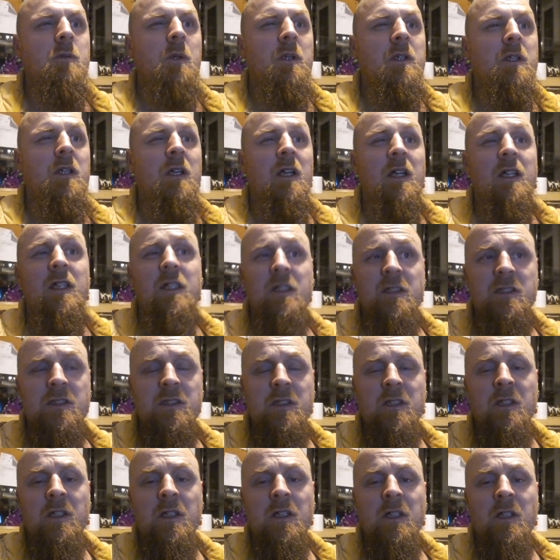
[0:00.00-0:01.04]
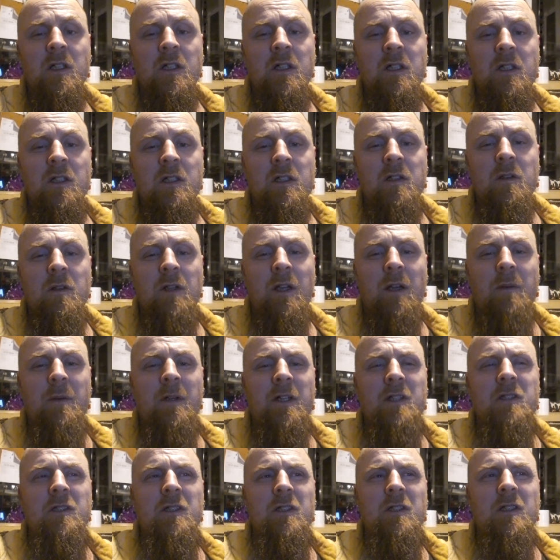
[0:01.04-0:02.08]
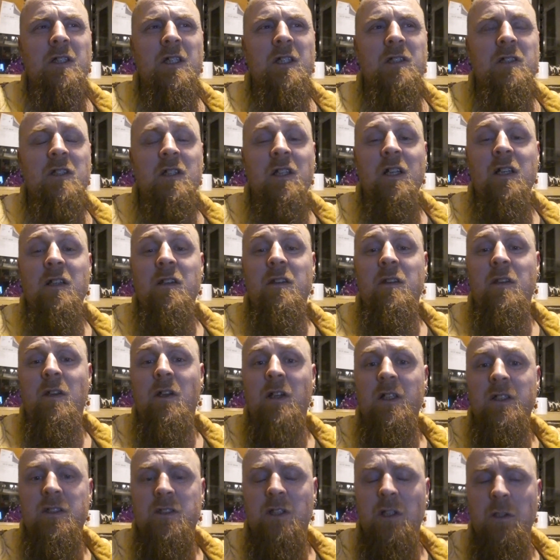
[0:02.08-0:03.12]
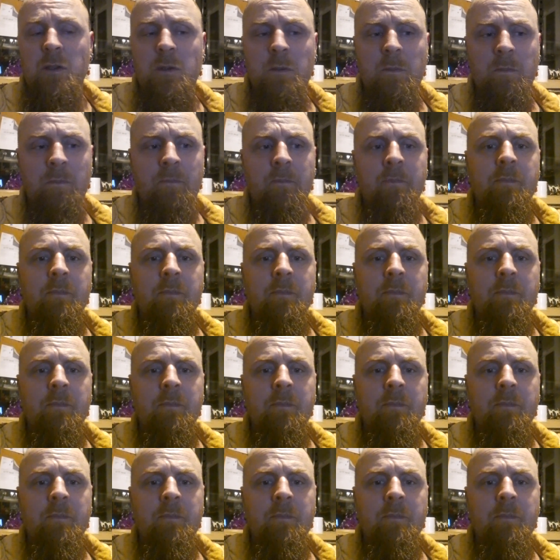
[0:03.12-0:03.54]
28. How many do you need? You needed 32.